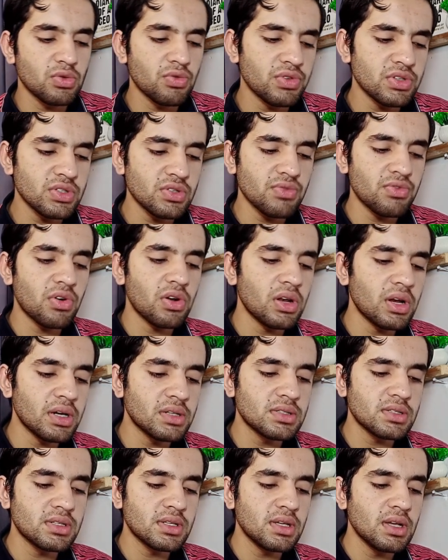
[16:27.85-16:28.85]
So first of all,
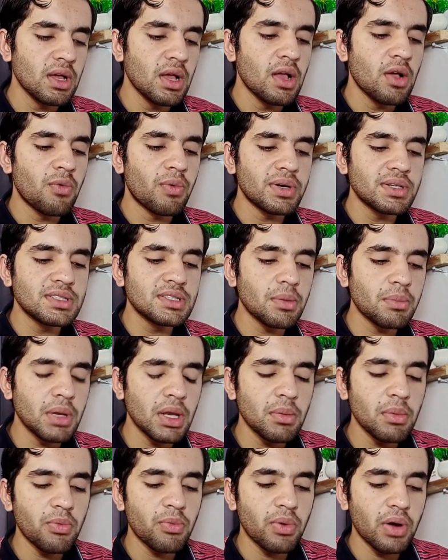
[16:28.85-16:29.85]
let's see what is the
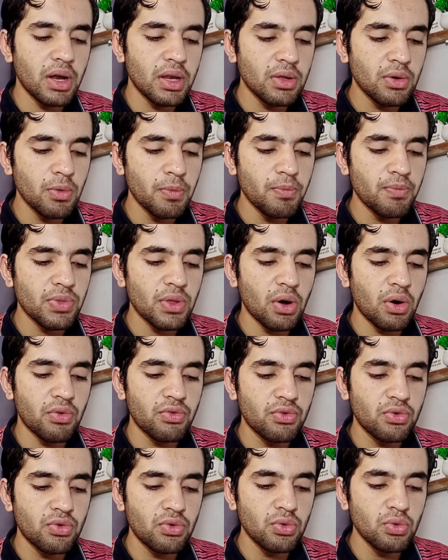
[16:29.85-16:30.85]
minimum volume
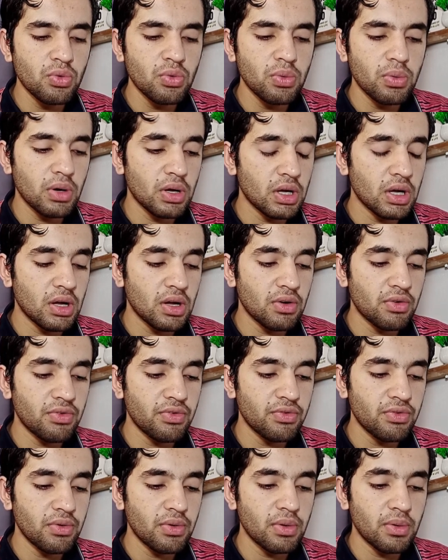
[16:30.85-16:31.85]
of 2
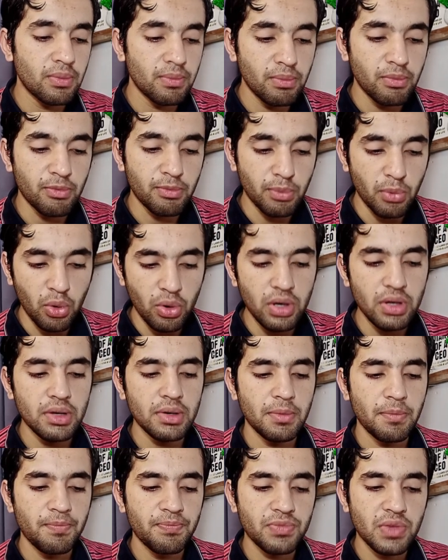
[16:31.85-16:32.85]
molar
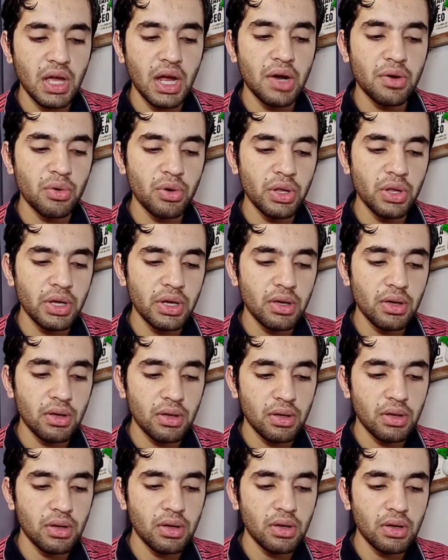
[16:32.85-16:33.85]

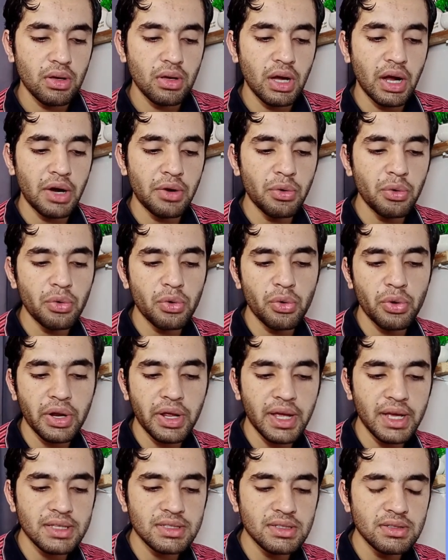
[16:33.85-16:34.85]

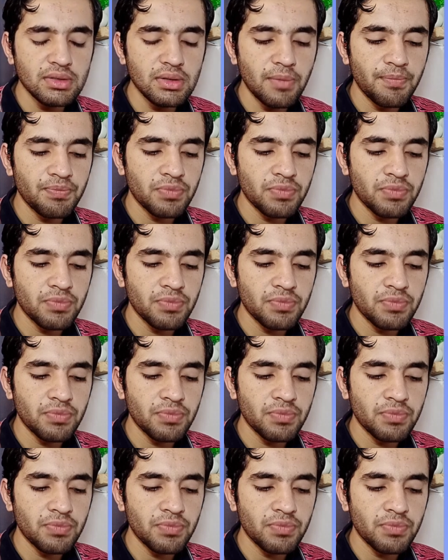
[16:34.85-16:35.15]
hydrochloric acid.